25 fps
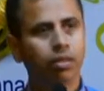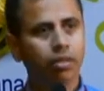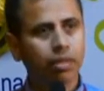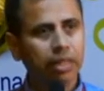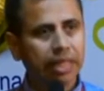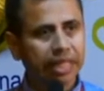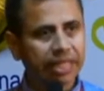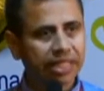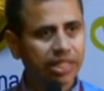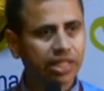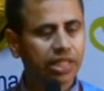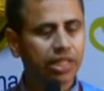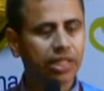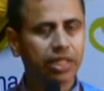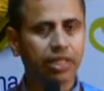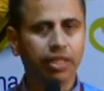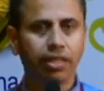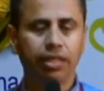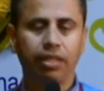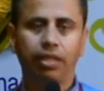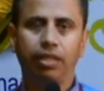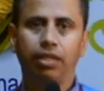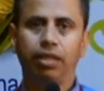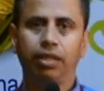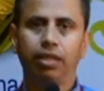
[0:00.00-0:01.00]
history,
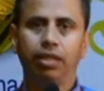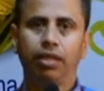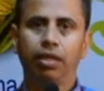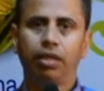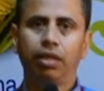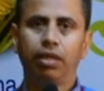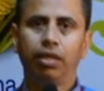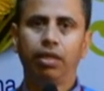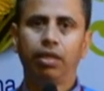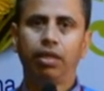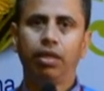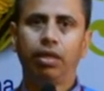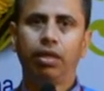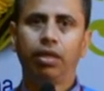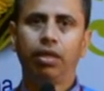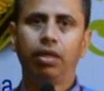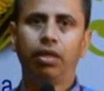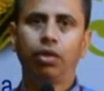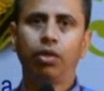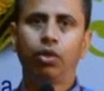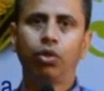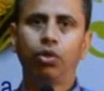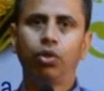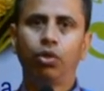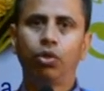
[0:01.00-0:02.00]

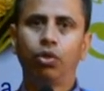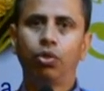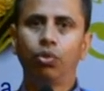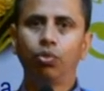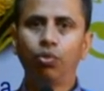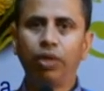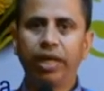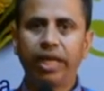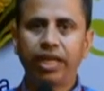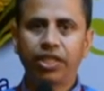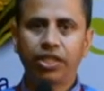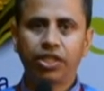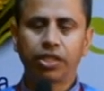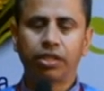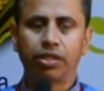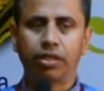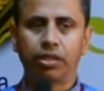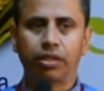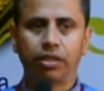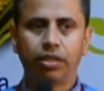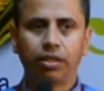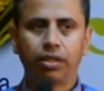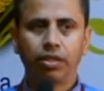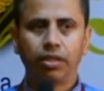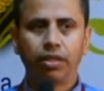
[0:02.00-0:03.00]
to
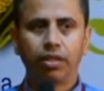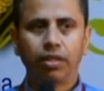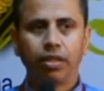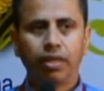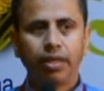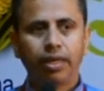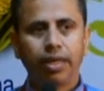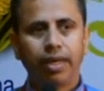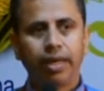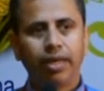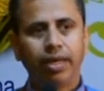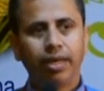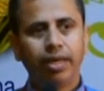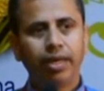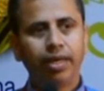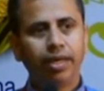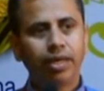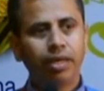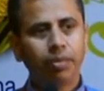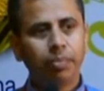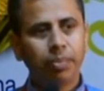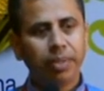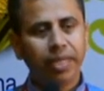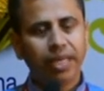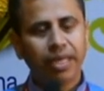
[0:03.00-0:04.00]
nation,
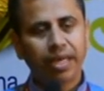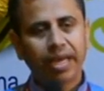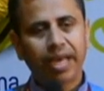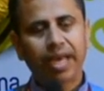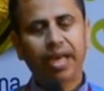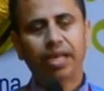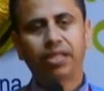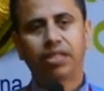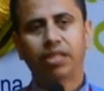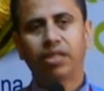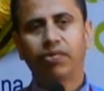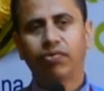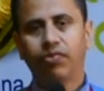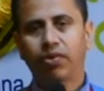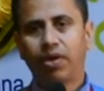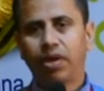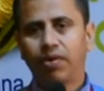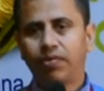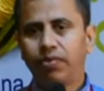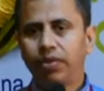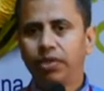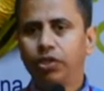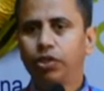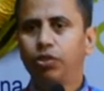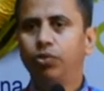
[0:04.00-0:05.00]
it appeared as if
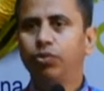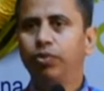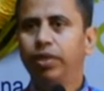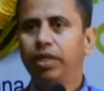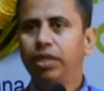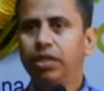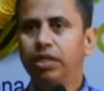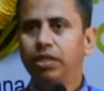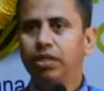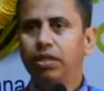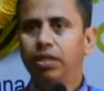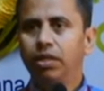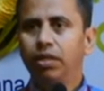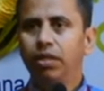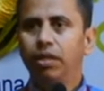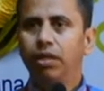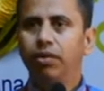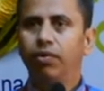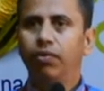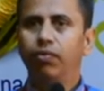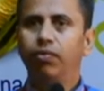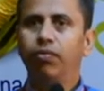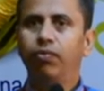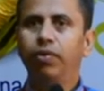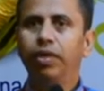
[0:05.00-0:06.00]
our students
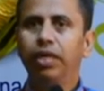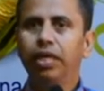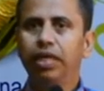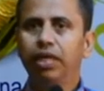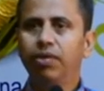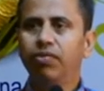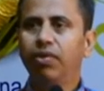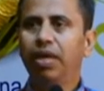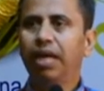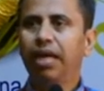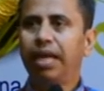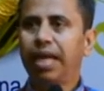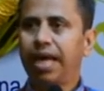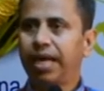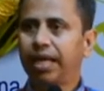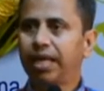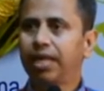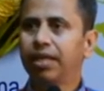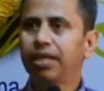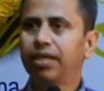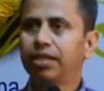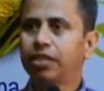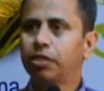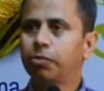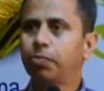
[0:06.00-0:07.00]
were even
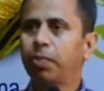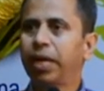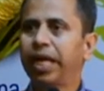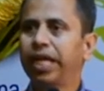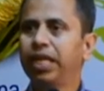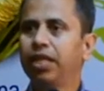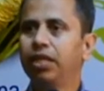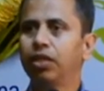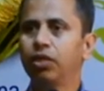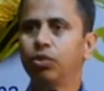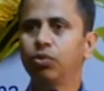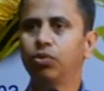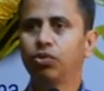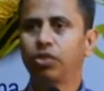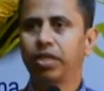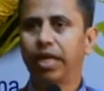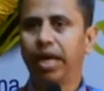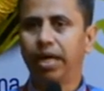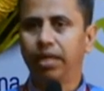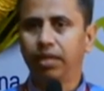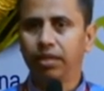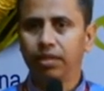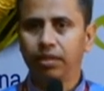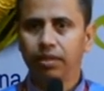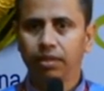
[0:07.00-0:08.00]
lacking a spine to
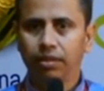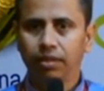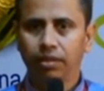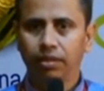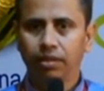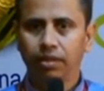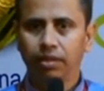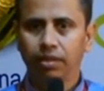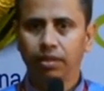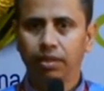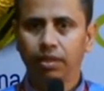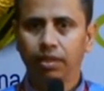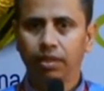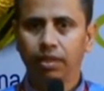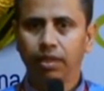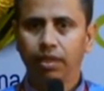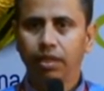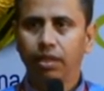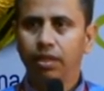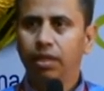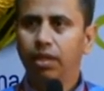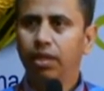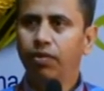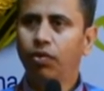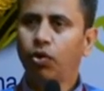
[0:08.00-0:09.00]
stand.
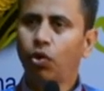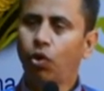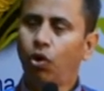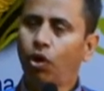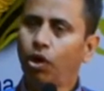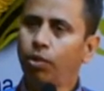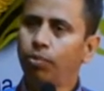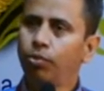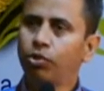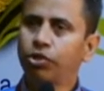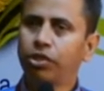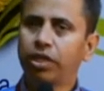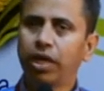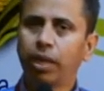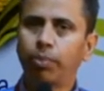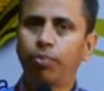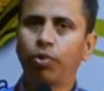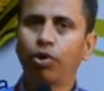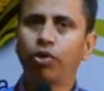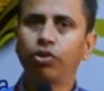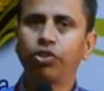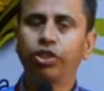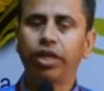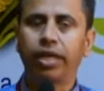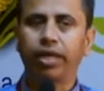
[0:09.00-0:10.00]
They were almost
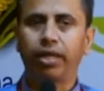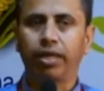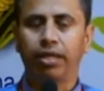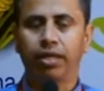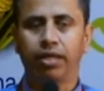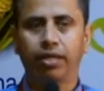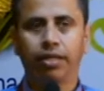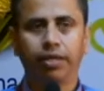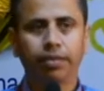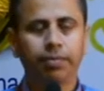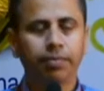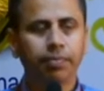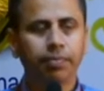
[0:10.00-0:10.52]
apologetic.